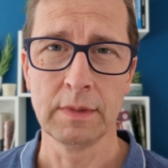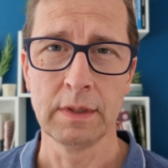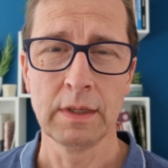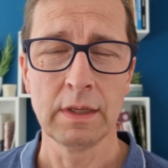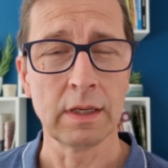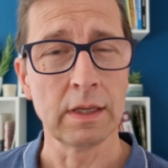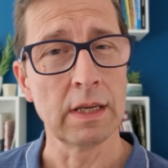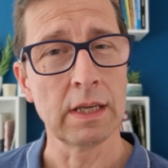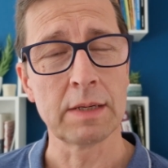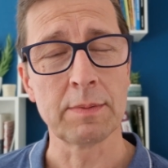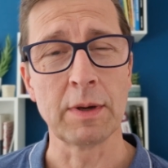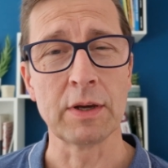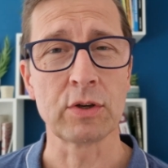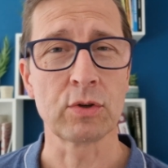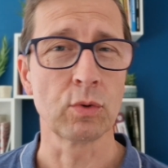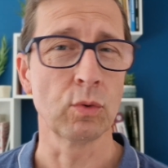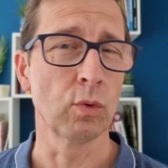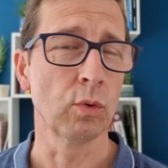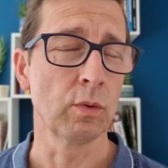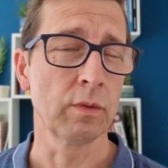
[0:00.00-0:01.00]
You need to make
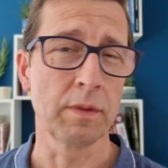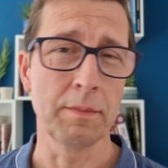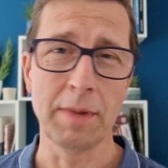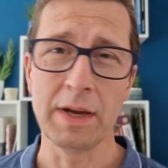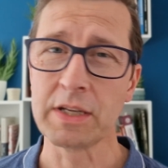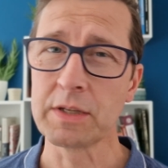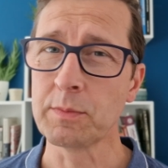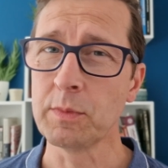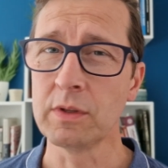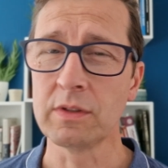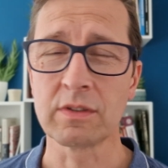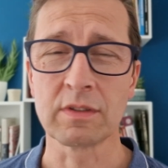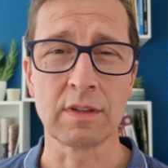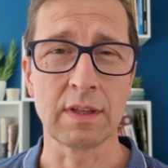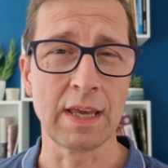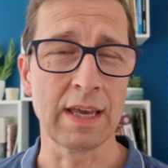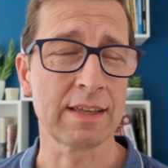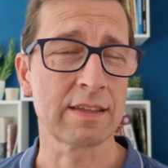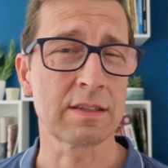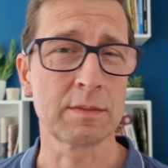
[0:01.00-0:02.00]
sure the measurements, the
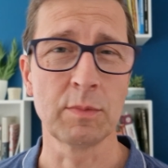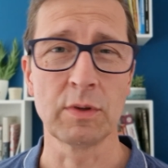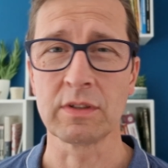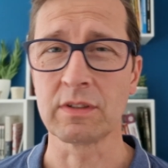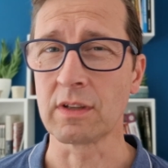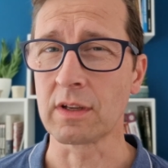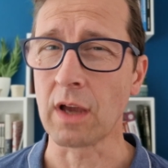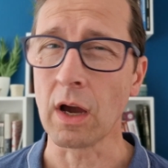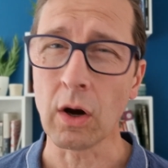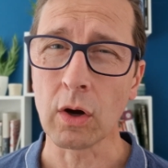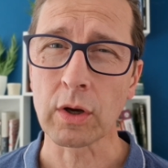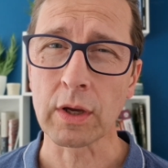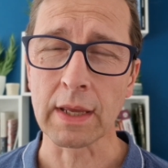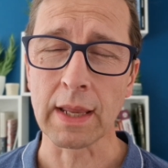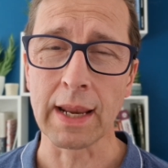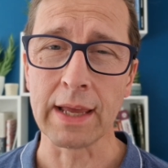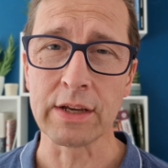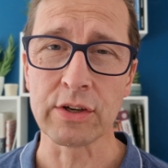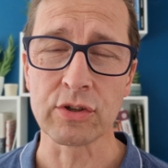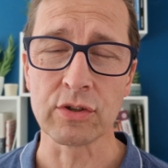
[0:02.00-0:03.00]
estimates, the
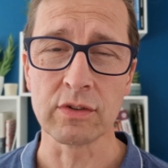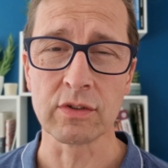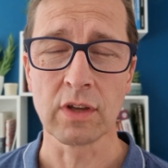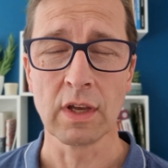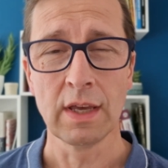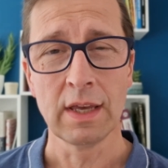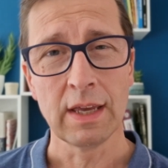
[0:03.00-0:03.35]
calculations,